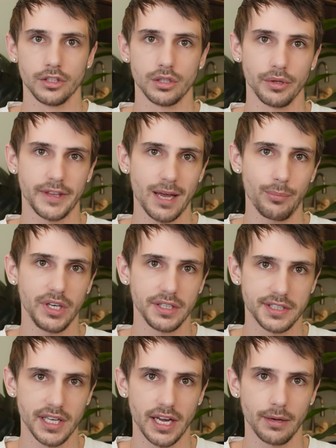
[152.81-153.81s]
So with that being
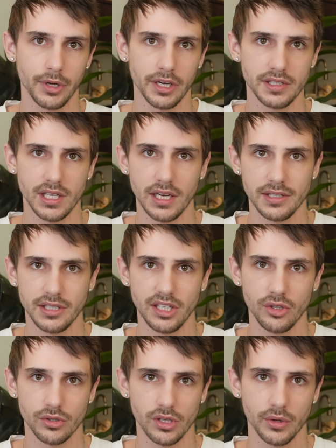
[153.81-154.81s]
said, I'm gonna say
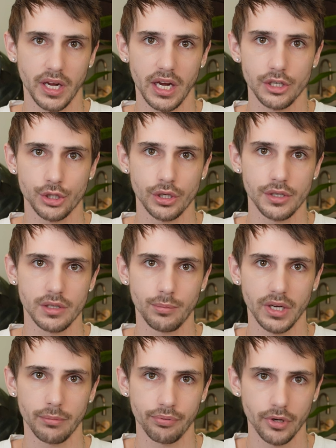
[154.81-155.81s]
Encino's location is a
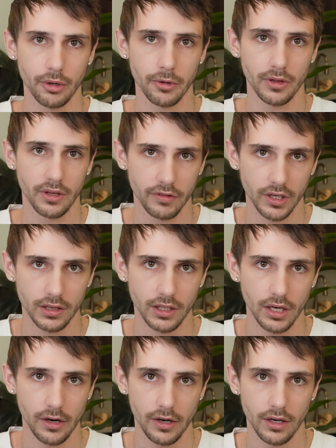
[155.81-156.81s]
big pro to living in
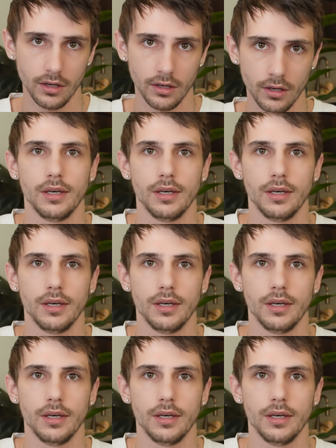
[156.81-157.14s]
the area.